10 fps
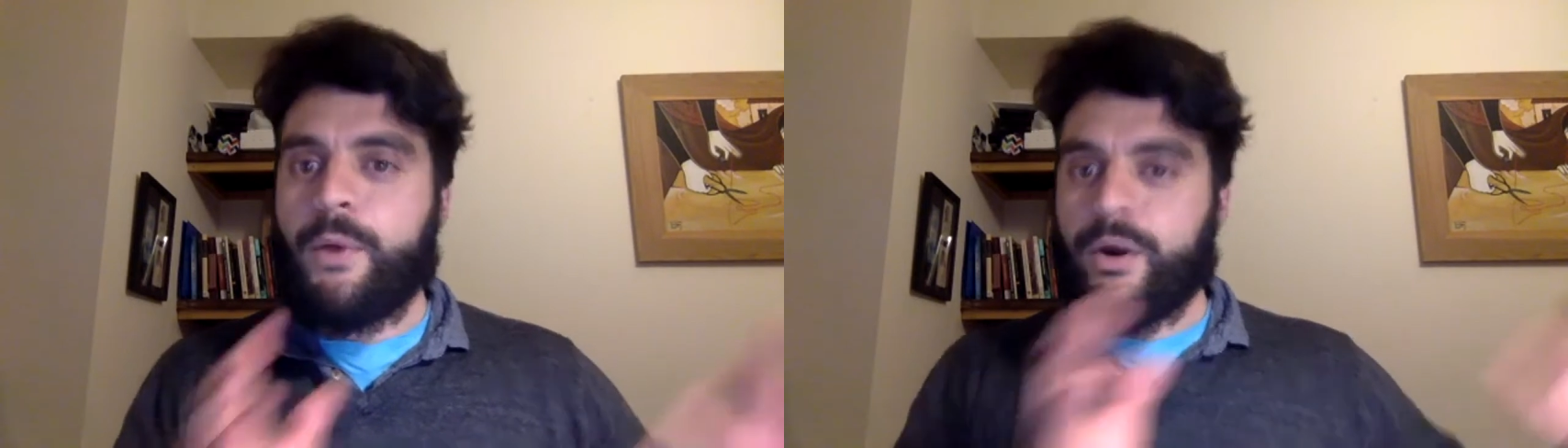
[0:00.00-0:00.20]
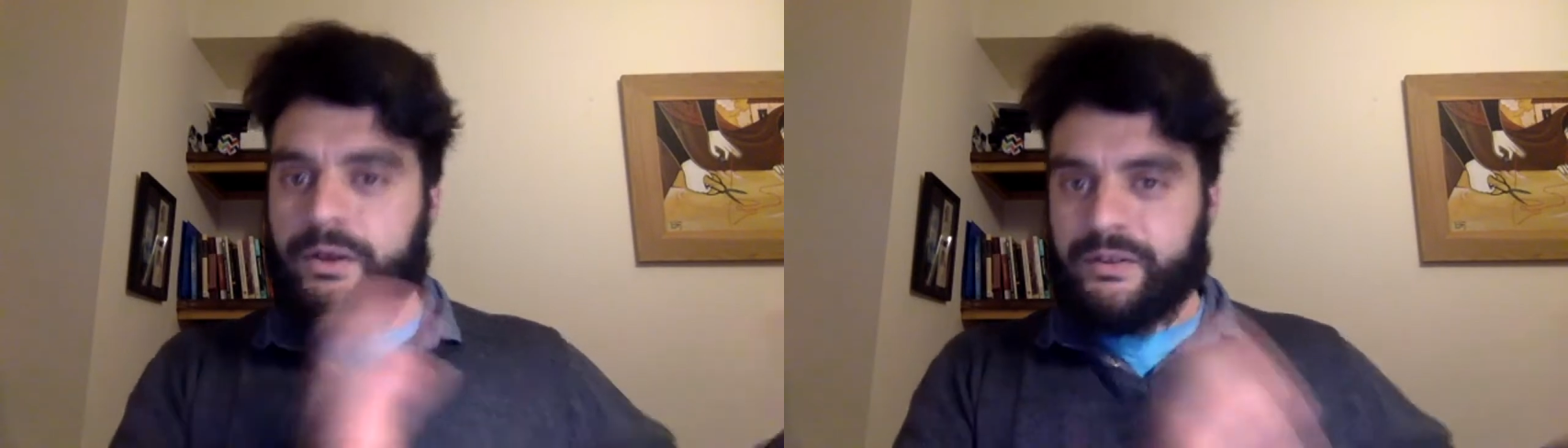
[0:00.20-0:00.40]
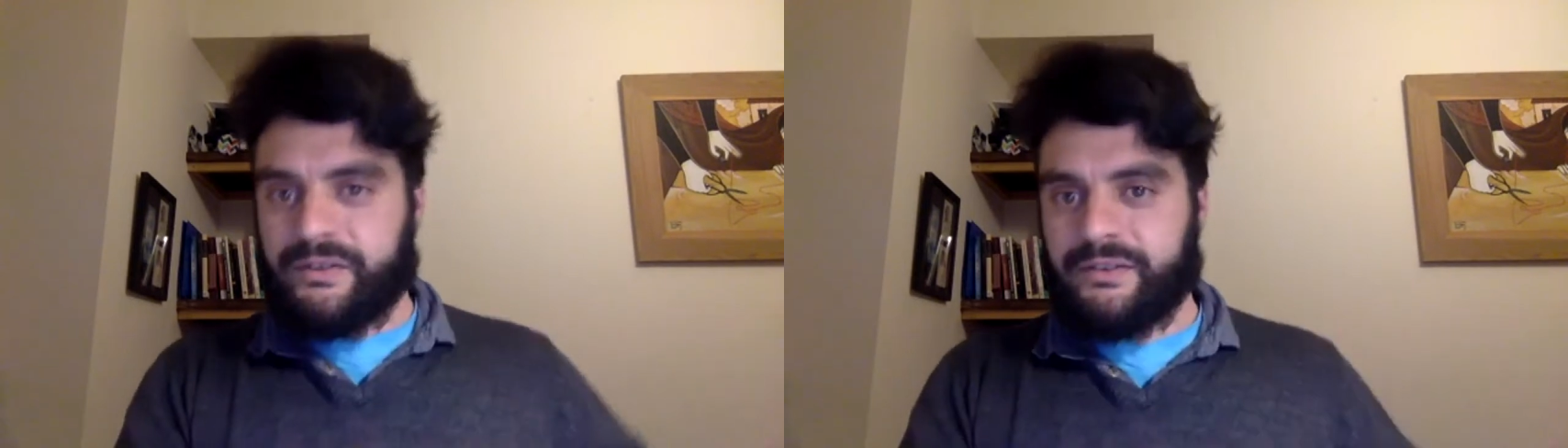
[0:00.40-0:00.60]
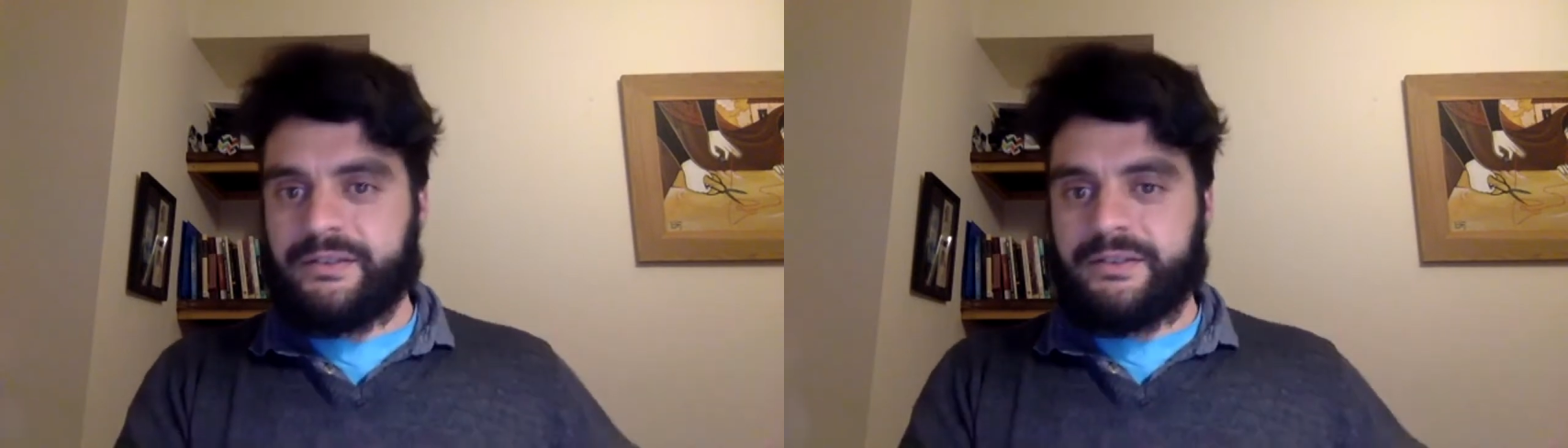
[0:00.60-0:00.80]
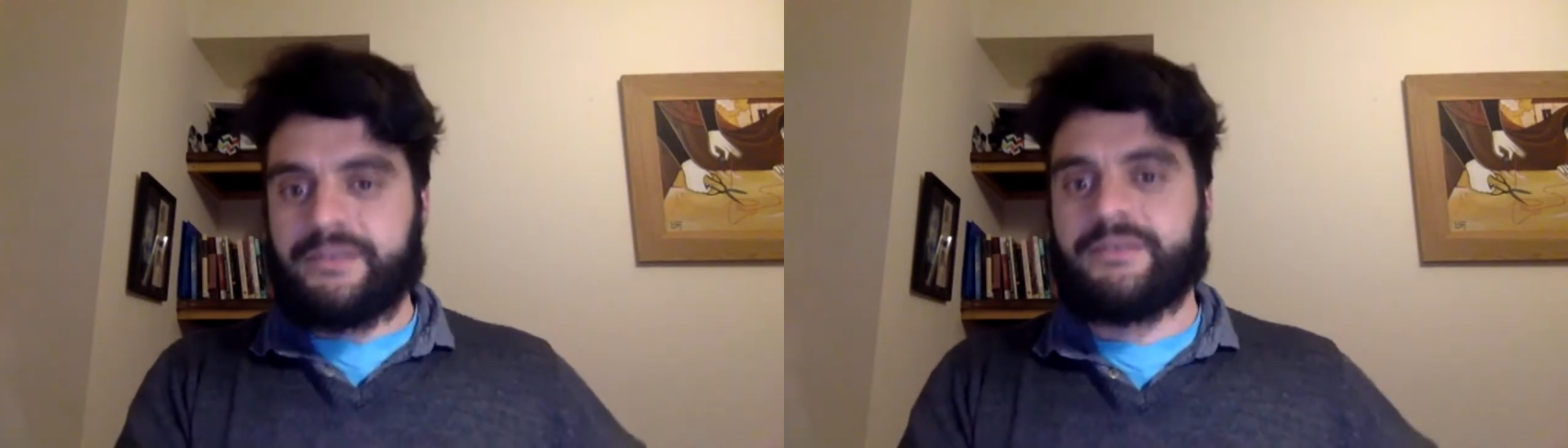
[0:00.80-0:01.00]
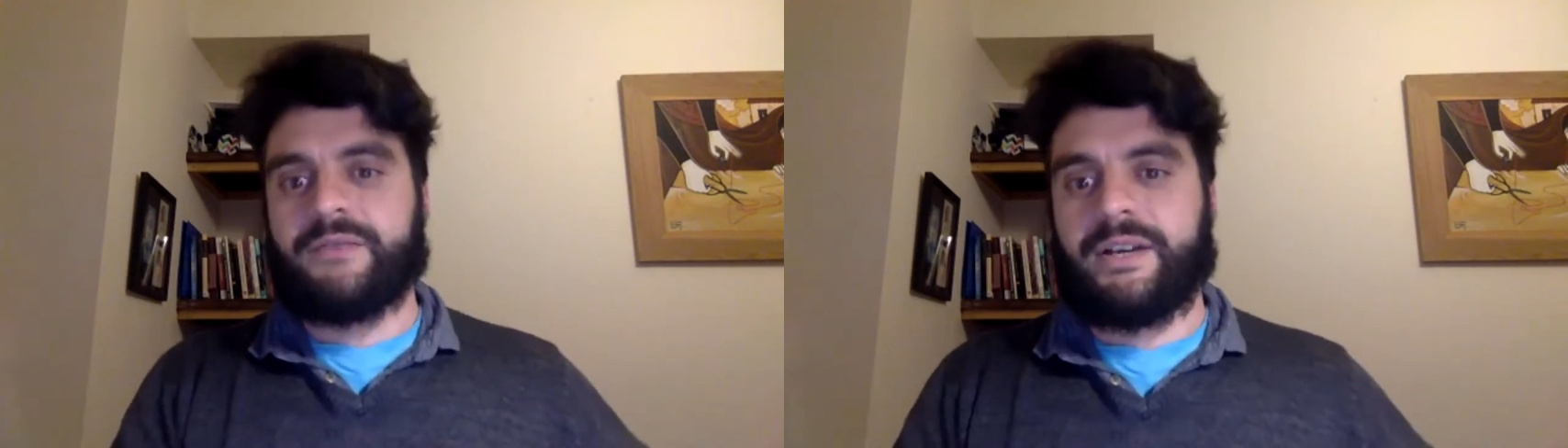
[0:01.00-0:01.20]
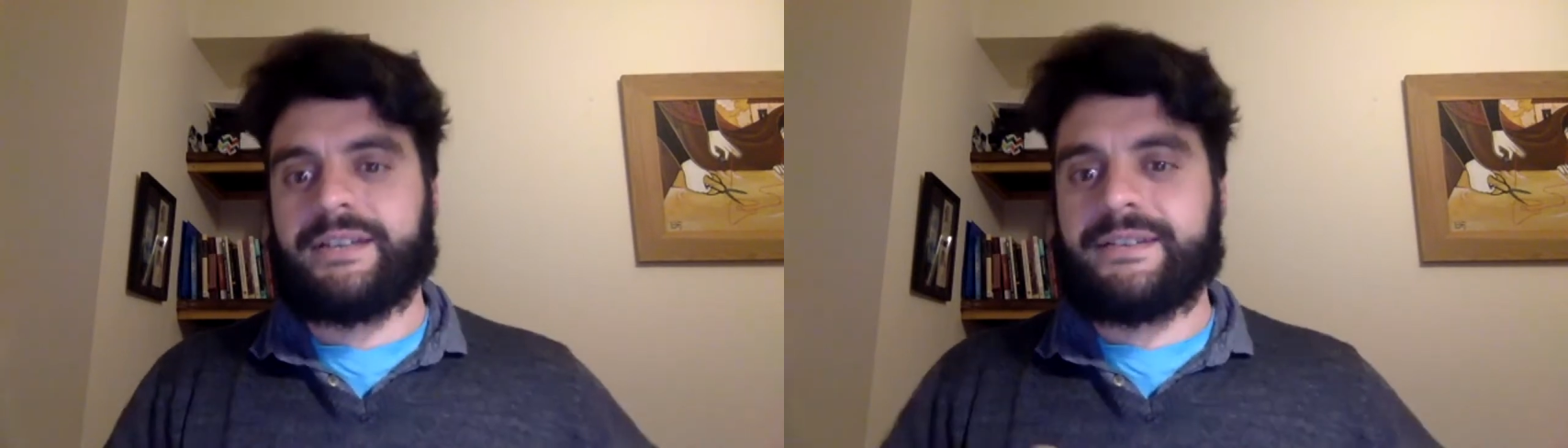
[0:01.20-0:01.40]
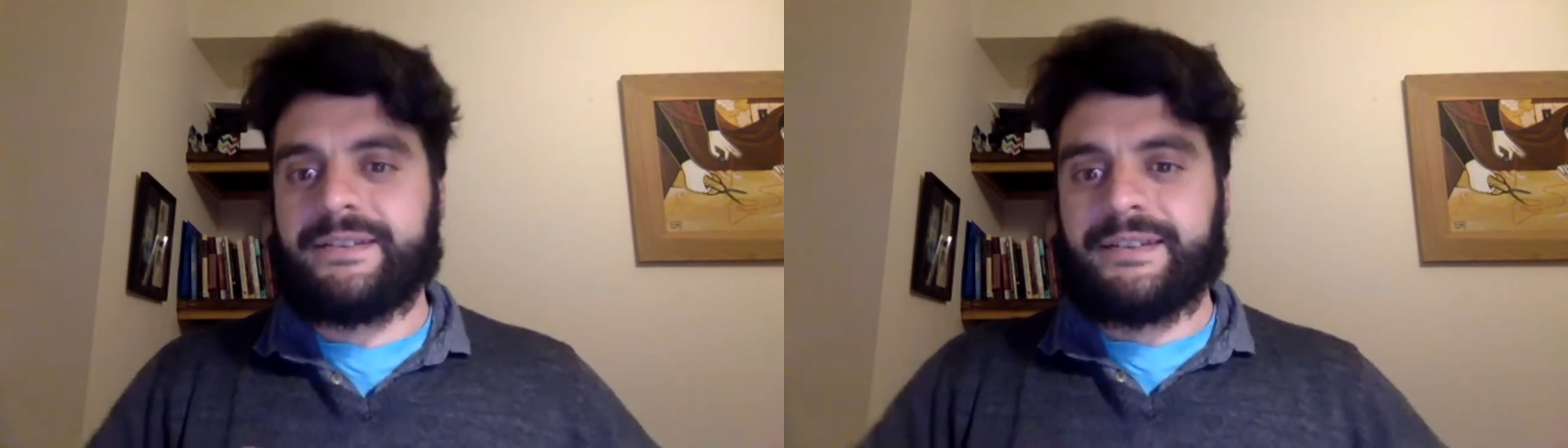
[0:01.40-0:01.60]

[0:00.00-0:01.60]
Moz, right?